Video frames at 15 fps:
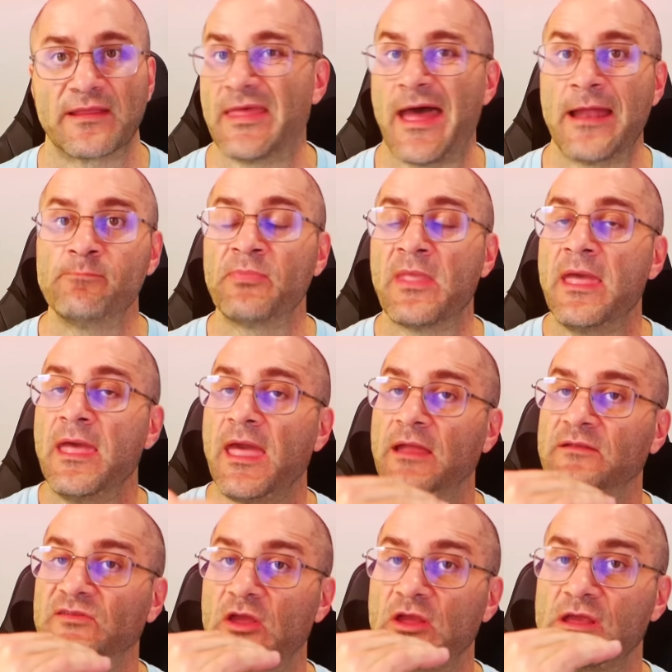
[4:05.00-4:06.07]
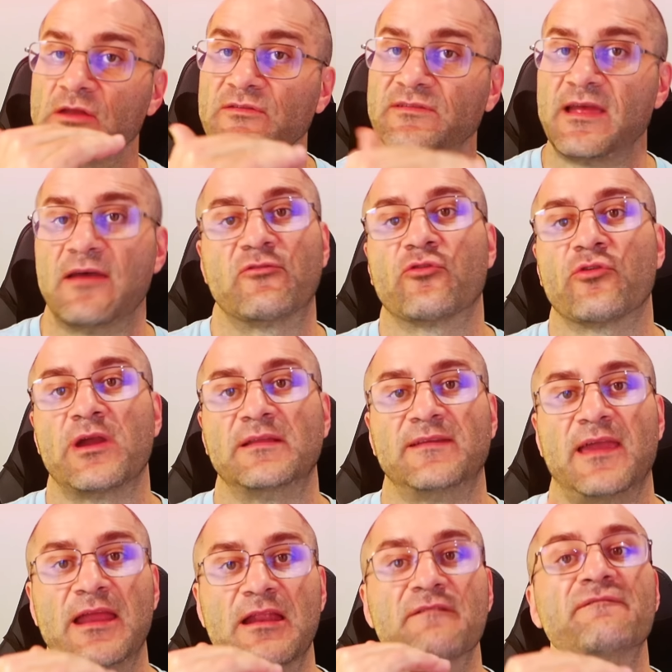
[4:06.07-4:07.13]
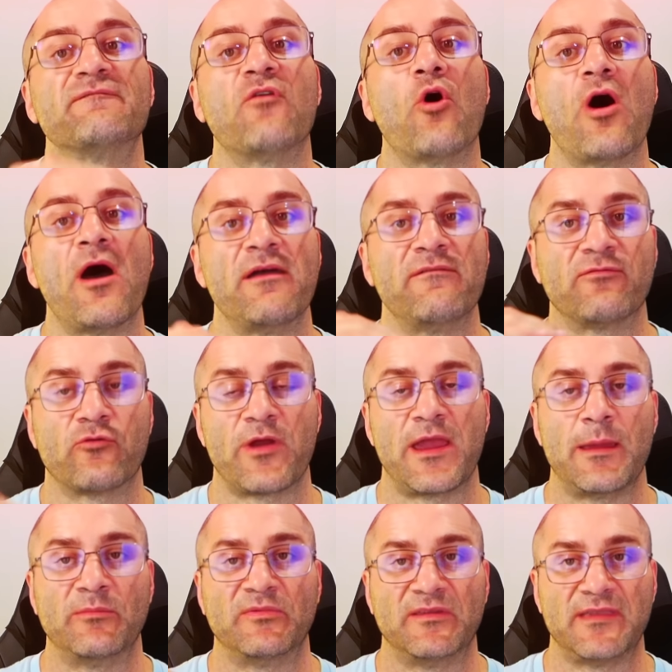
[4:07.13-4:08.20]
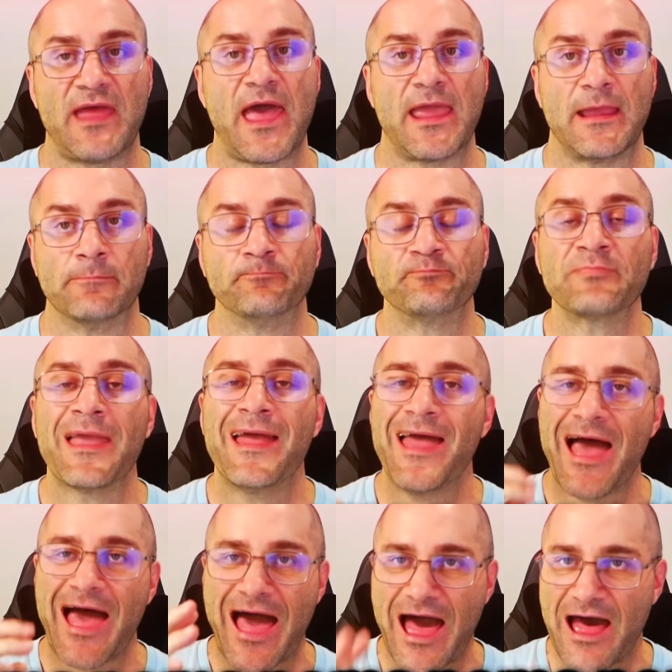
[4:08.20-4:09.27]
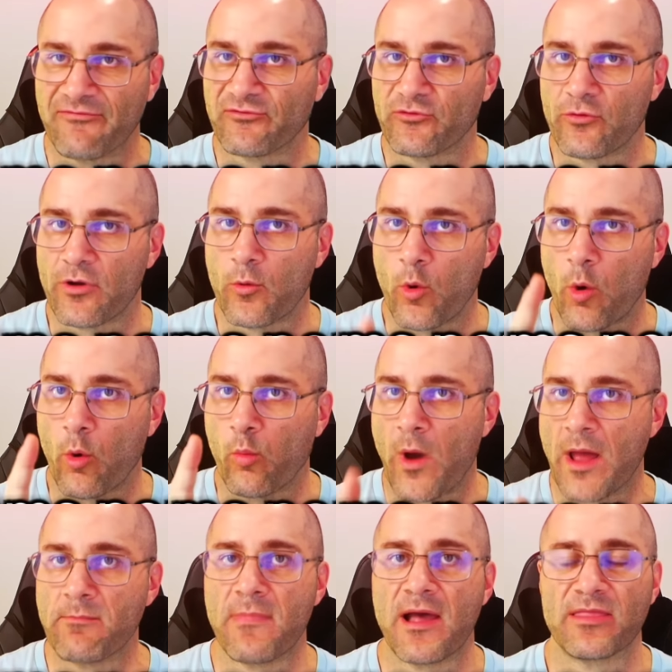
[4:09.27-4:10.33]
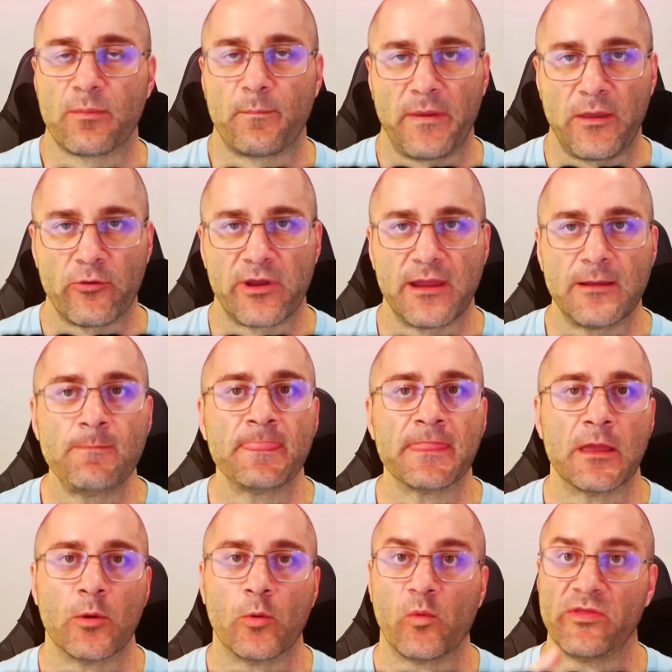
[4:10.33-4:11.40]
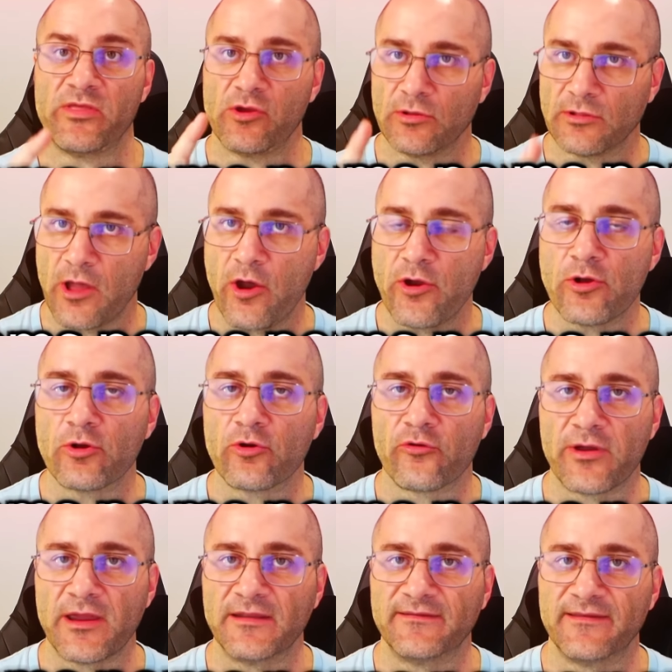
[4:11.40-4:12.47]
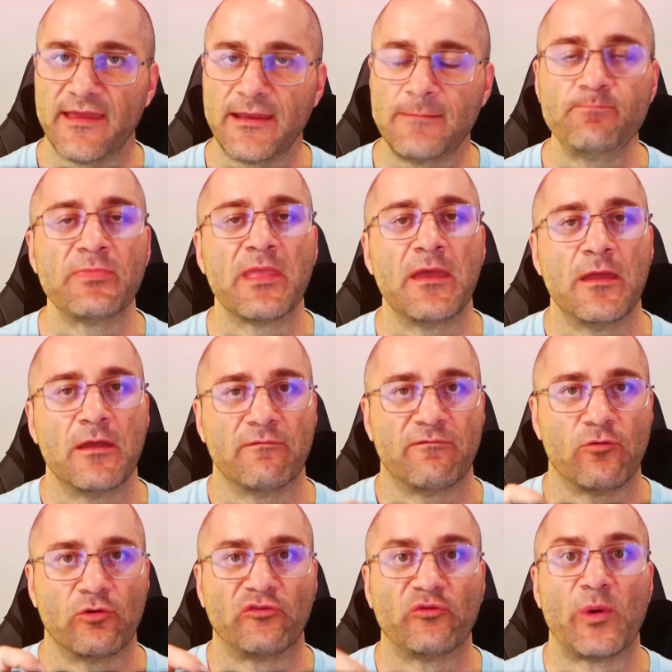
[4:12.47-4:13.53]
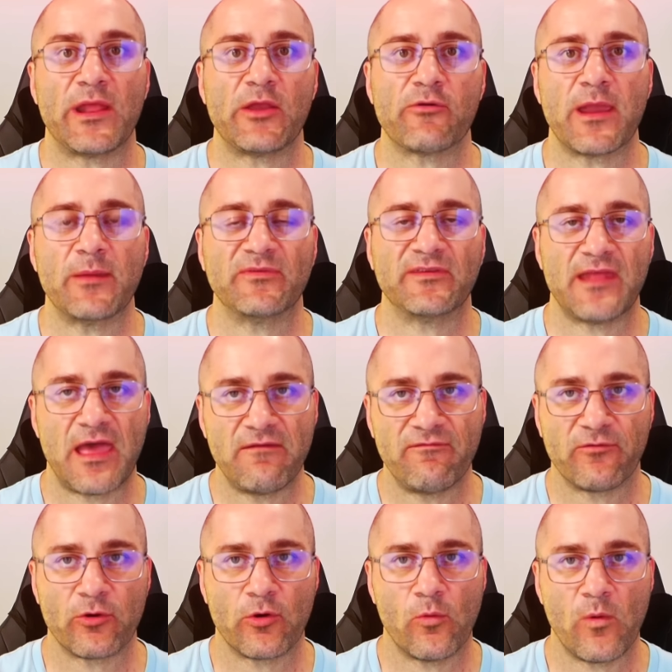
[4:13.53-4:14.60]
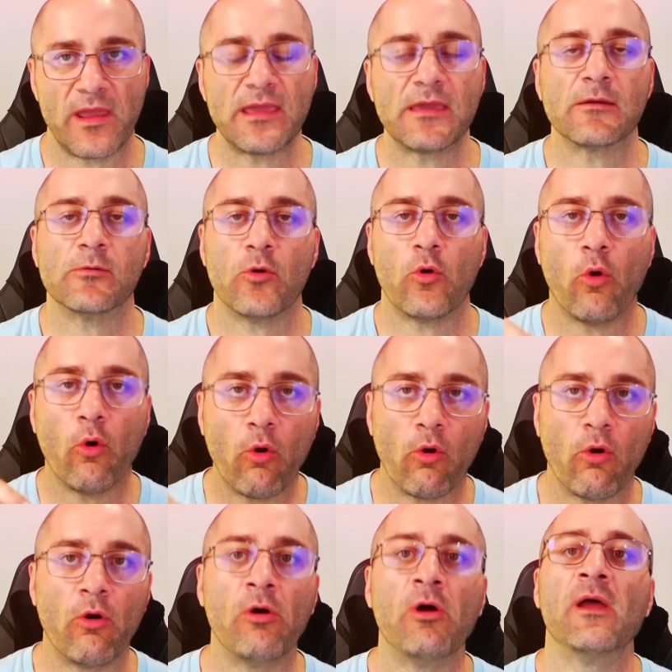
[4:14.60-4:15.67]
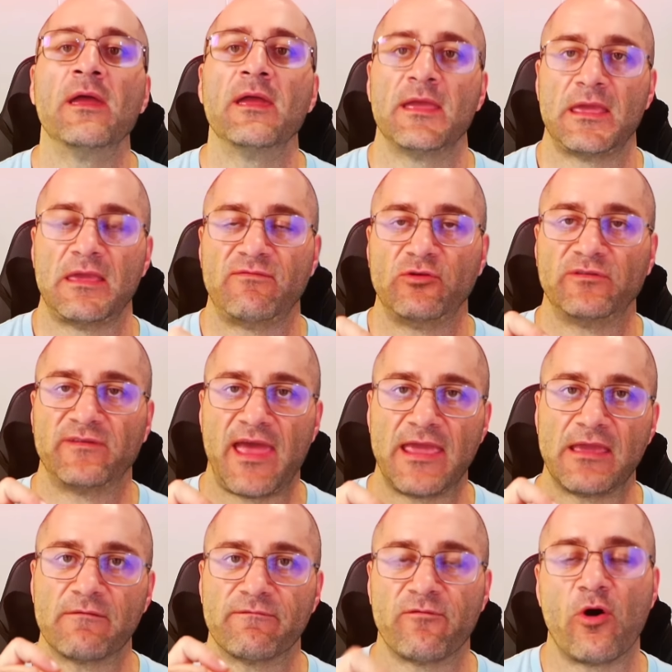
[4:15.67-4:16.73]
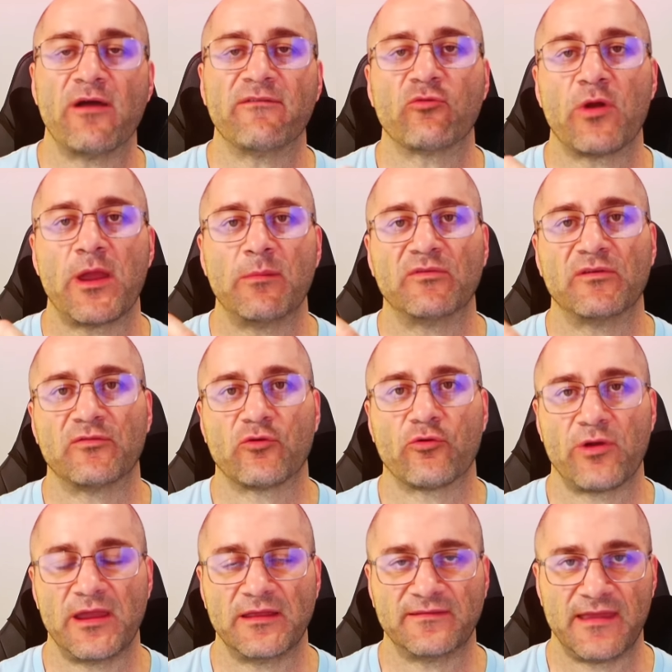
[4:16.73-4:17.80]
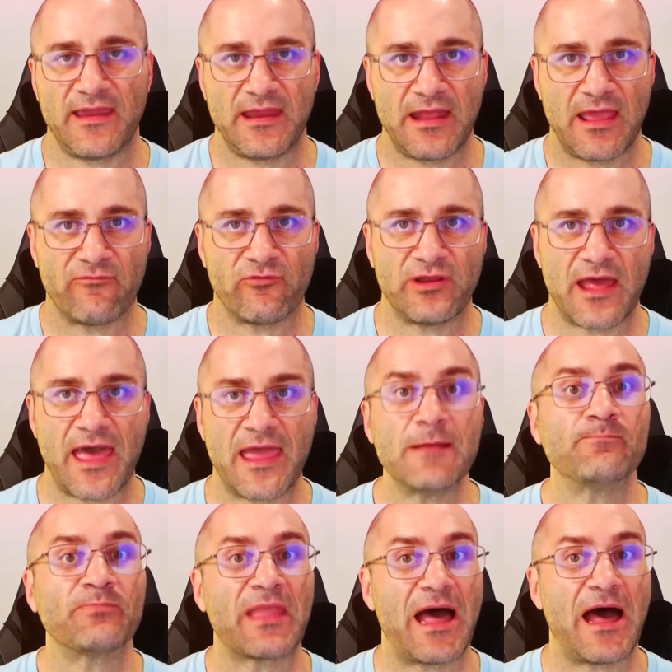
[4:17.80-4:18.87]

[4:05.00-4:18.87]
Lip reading: like that. And so you can just have creatine at 5 grams a day. After a 1 month period, whether you load on creatine for 20 grams a day for a week, or if you take 5 grams of creatine every day,